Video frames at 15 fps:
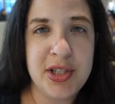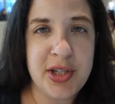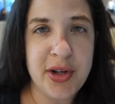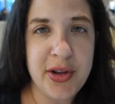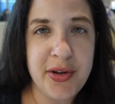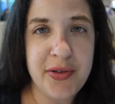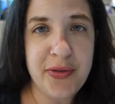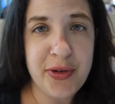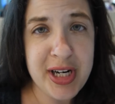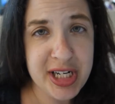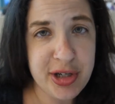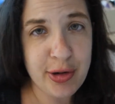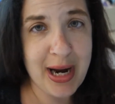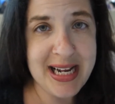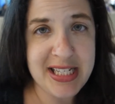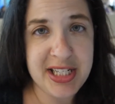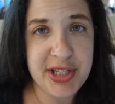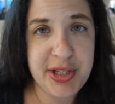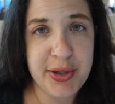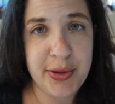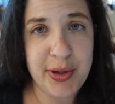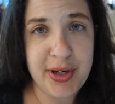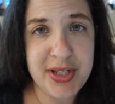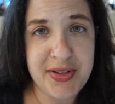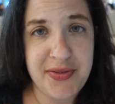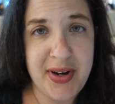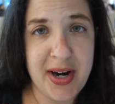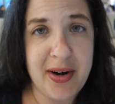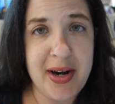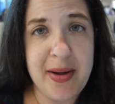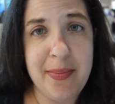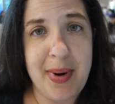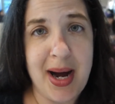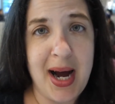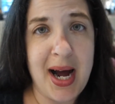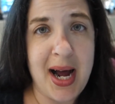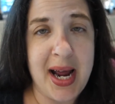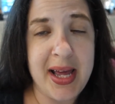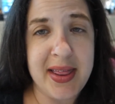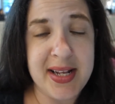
So the free transit tours vary by